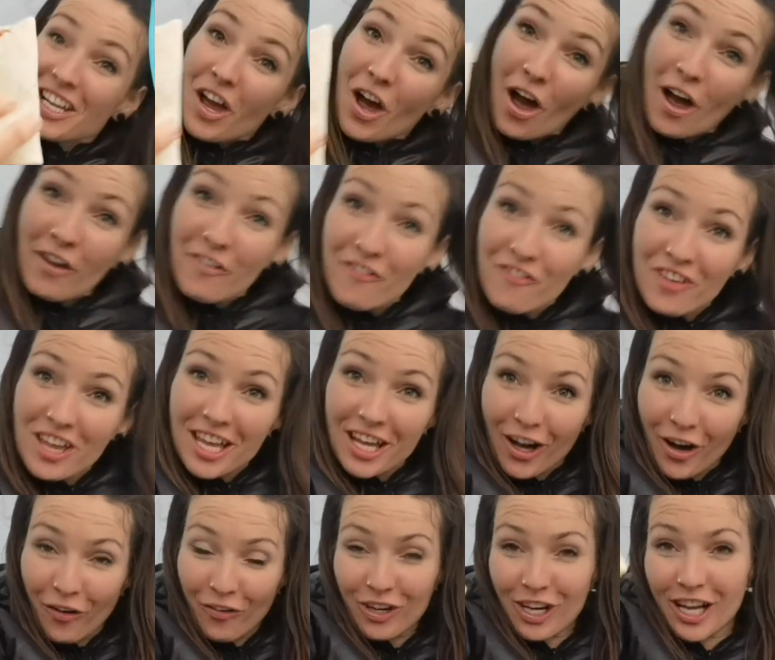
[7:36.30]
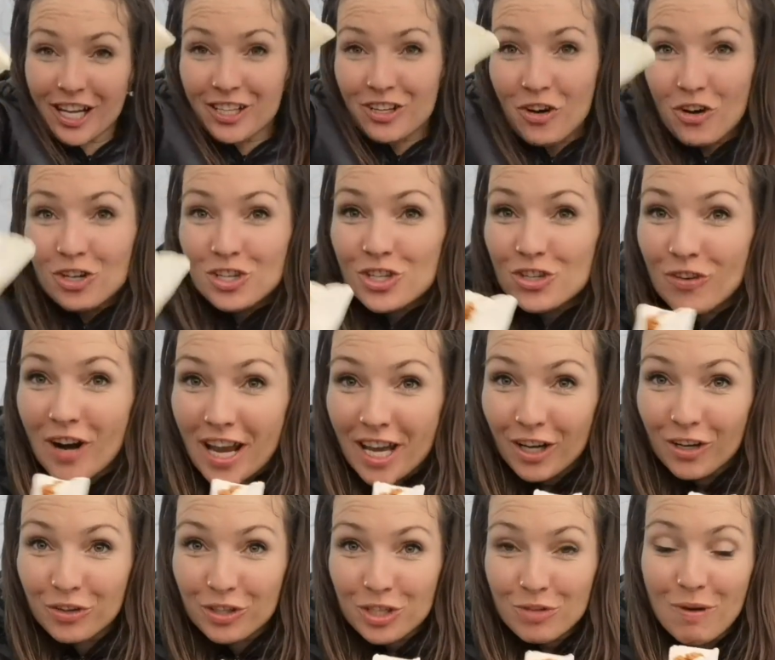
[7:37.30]
I feel like on
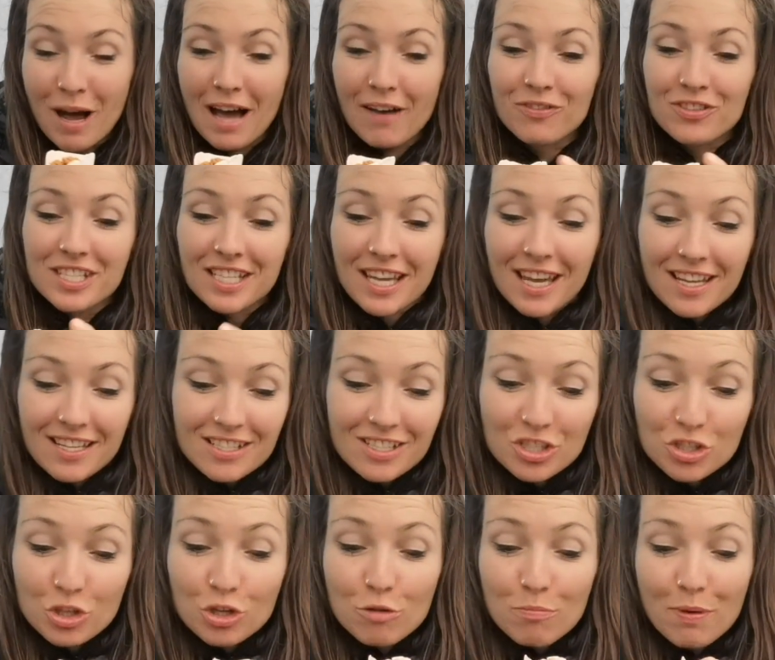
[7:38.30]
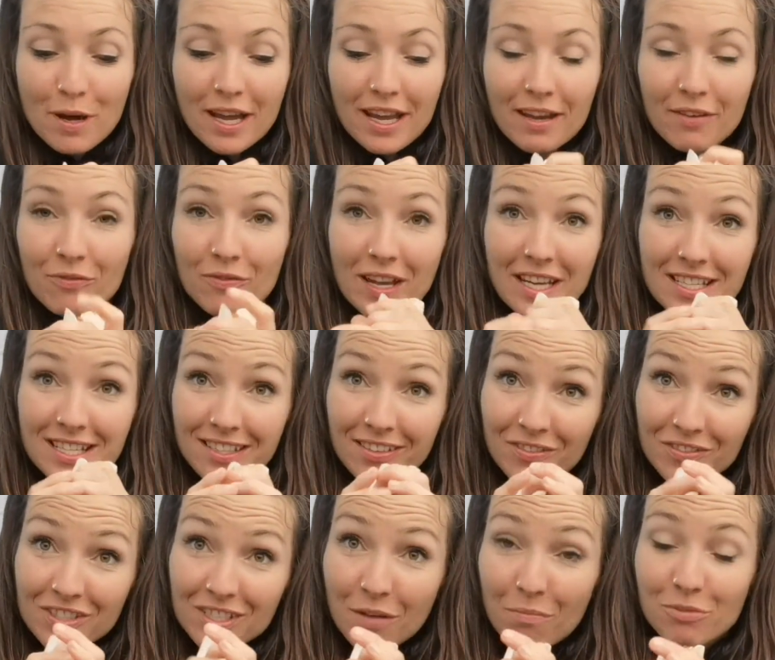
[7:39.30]
trail you have to get super
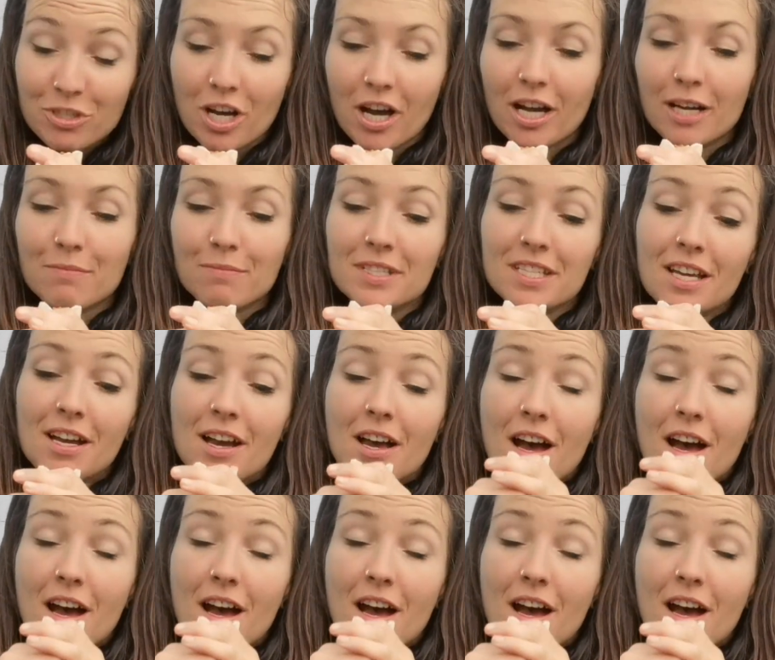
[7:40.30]
inventive sometimes,